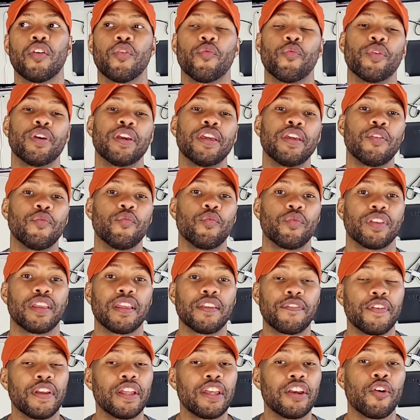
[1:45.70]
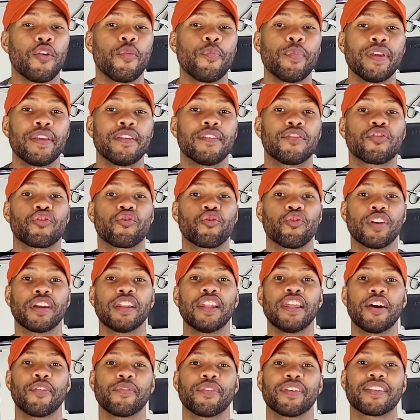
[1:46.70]
This video will be
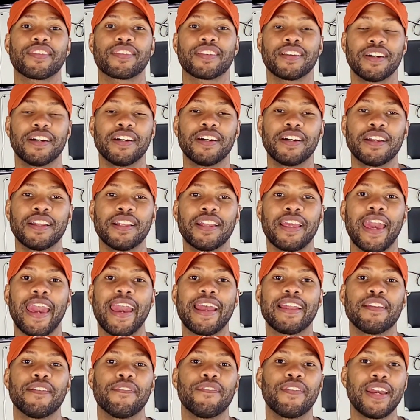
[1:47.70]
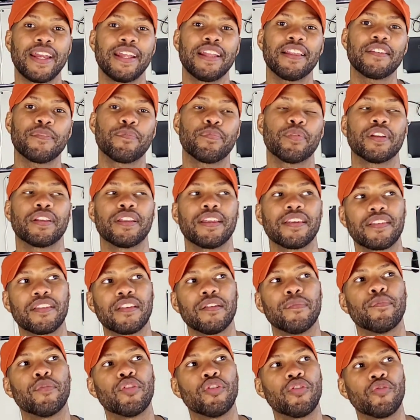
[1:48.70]
strictly on the Sun and the Venus, but this is
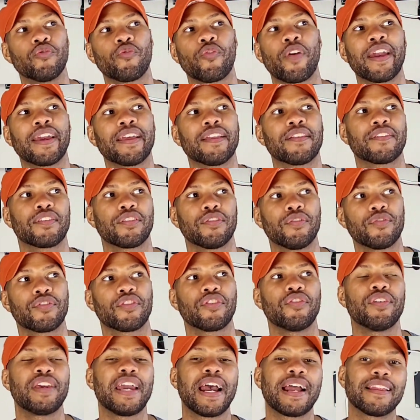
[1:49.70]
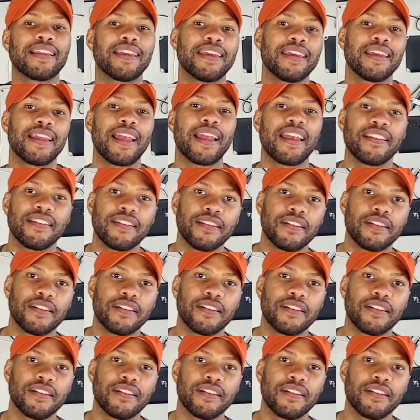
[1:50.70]
the Moon ranking too, so you kind of get